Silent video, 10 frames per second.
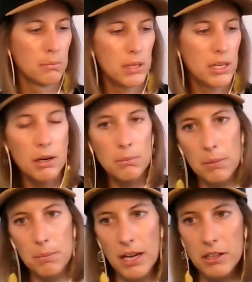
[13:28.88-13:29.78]
Become
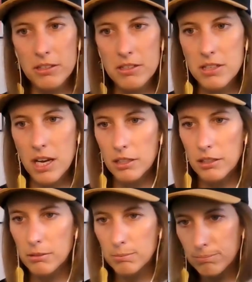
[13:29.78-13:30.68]
a Better
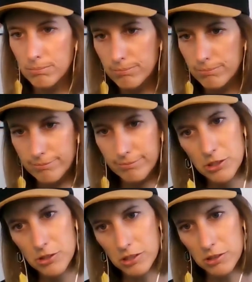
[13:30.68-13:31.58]
Designer,
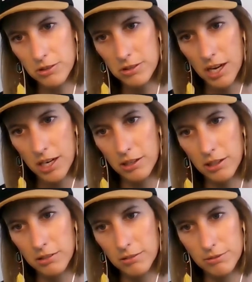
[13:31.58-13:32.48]
Instructional
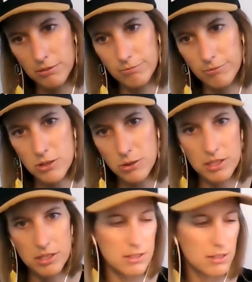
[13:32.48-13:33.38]
Designer
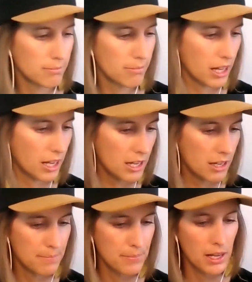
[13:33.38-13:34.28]
resources thingy.
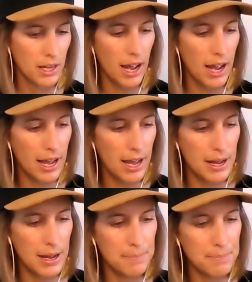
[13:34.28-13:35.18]

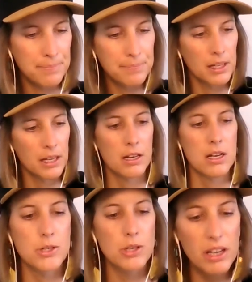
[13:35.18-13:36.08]

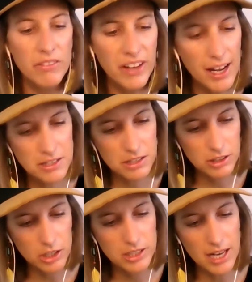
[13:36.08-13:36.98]
So if you answered
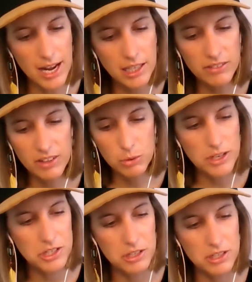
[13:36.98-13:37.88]
no to any of the
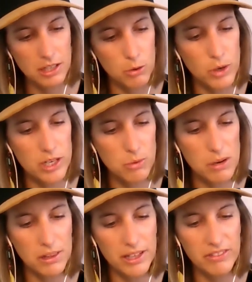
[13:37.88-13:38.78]
questions in the quiz, we
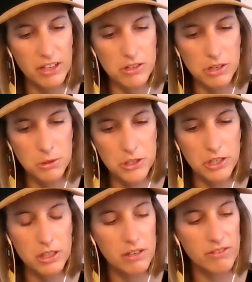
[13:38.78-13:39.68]
believe there is
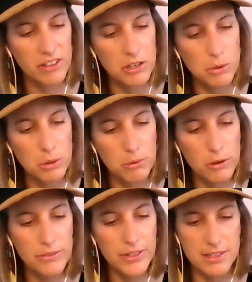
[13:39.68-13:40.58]
opportunity for you to
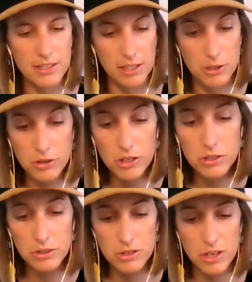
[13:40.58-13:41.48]
improve as an
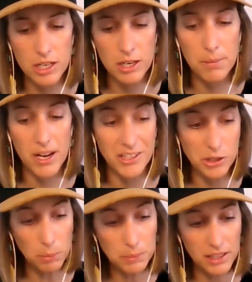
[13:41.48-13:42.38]
instructional designer by
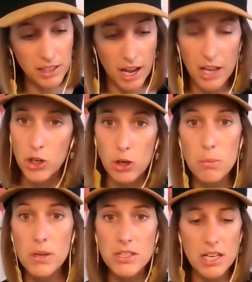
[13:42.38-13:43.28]
adopting a
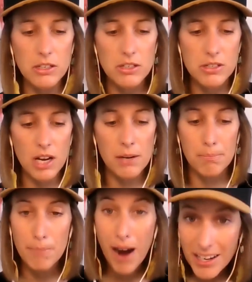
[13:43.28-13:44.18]
human-centered
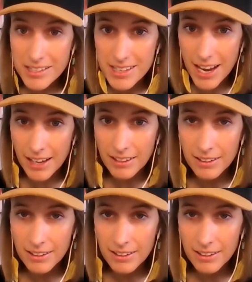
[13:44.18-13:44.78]
design mindset